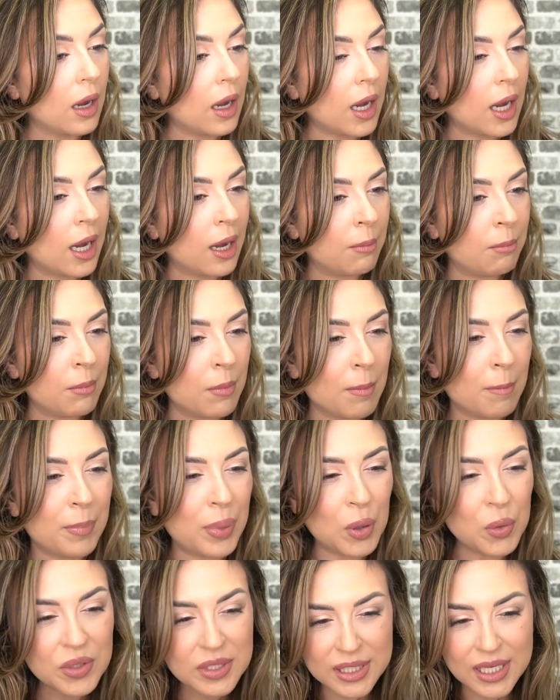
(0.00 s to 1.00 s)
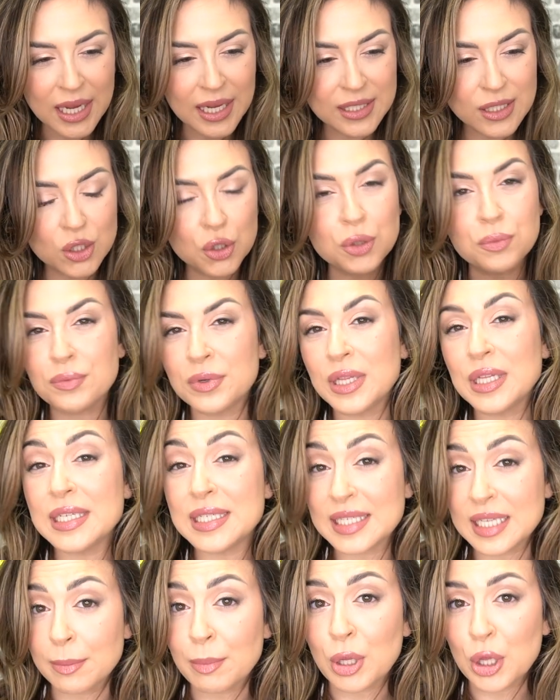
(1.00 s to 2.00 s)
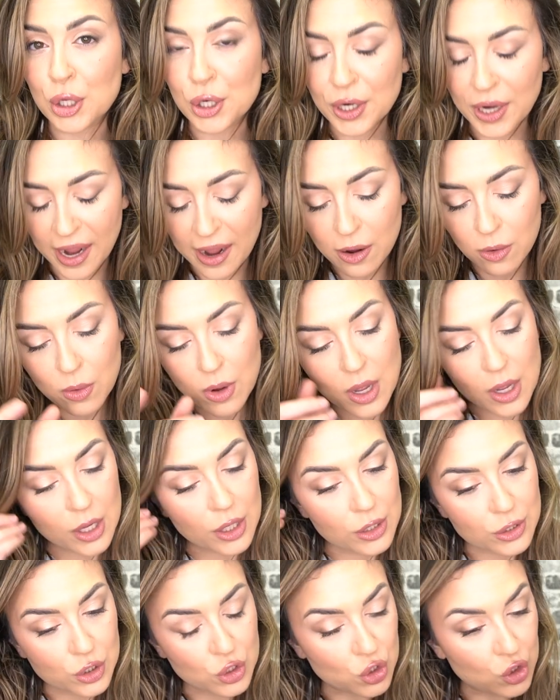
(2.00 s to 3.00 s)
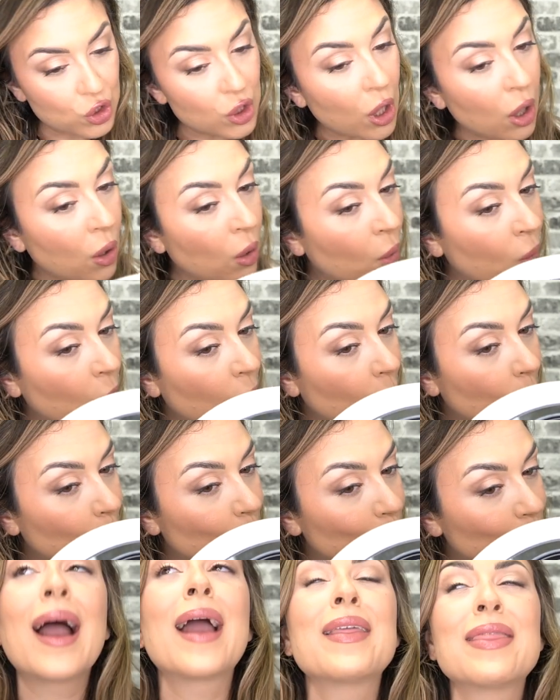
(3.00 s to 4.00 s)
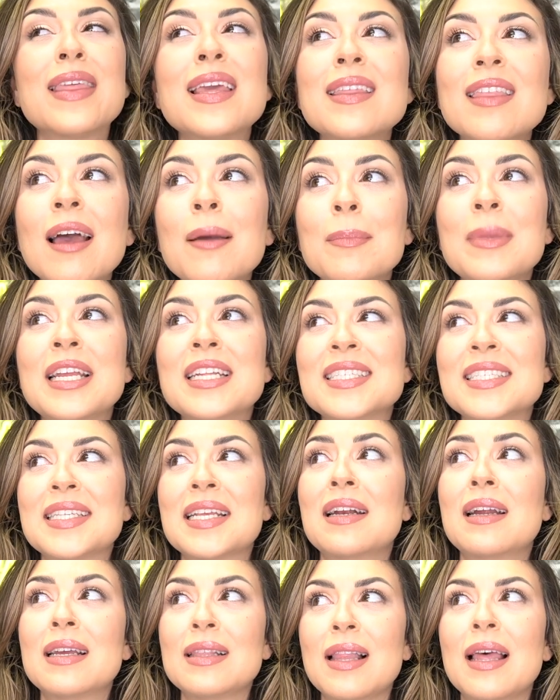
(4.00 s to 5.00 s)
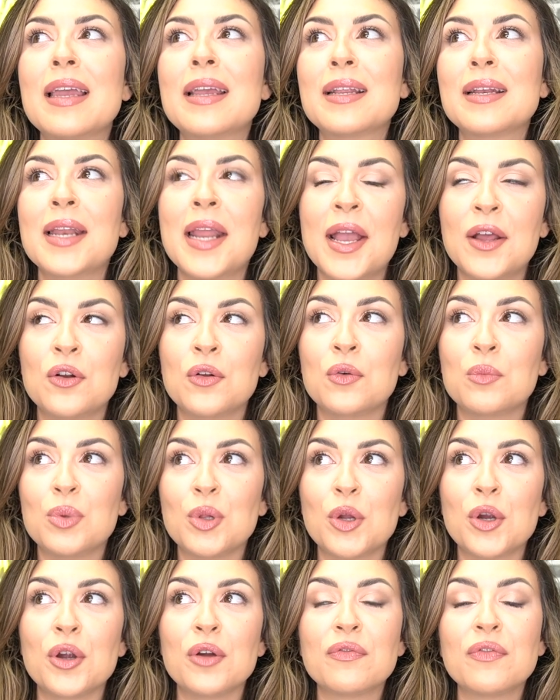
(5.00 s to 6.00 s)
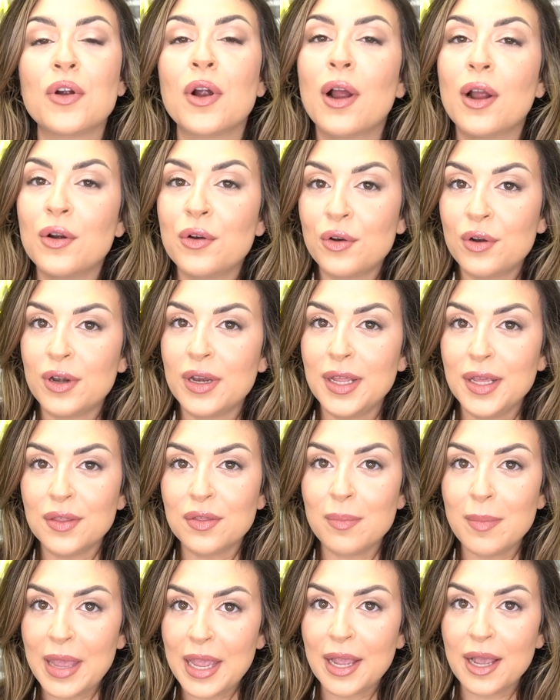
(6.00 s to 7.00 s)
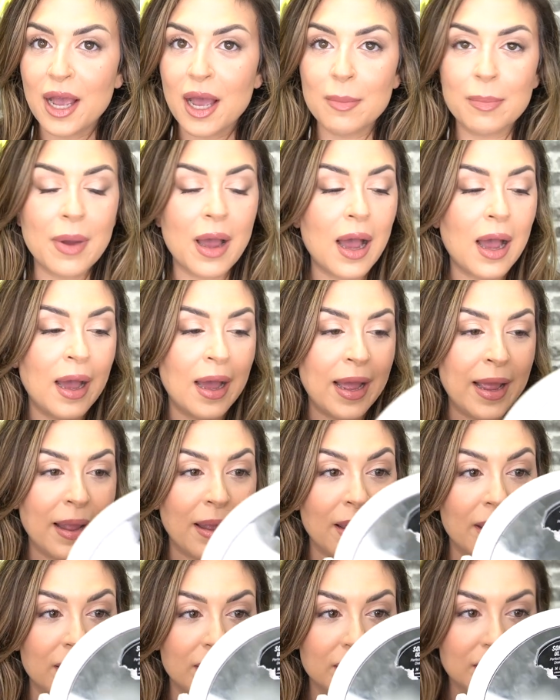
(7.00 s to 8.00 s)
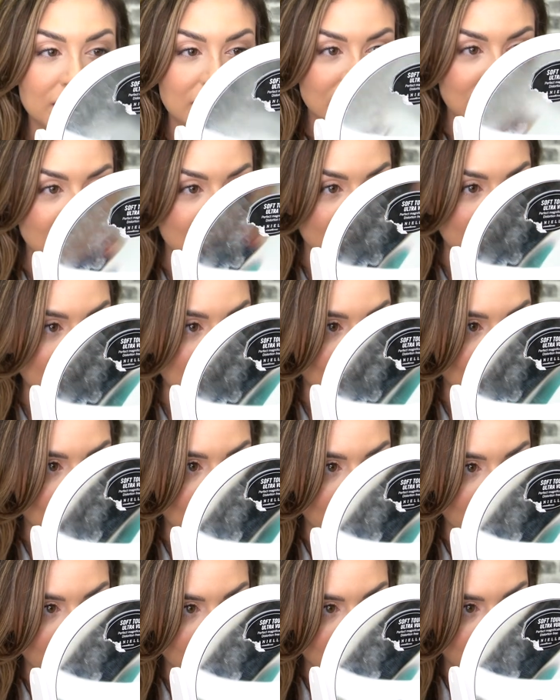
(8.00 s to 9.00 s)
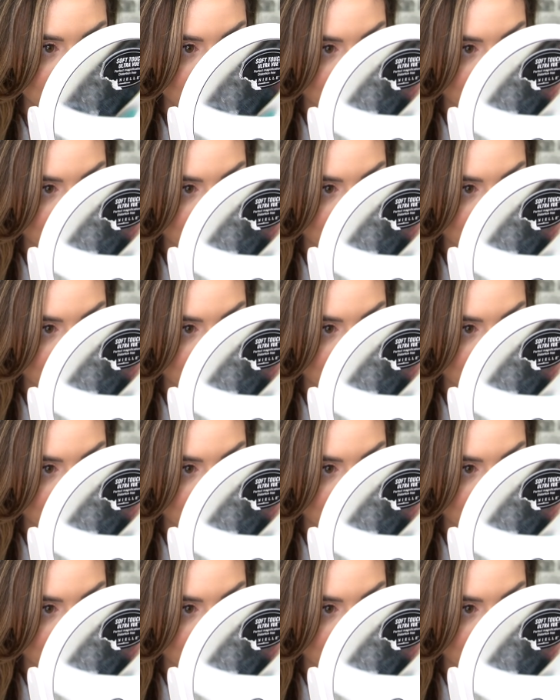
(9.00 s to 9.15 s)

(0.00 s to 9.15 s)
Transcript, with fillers: um, both sides look really similar now. So I think that means that I like Nano Blur for underneath makeup. I still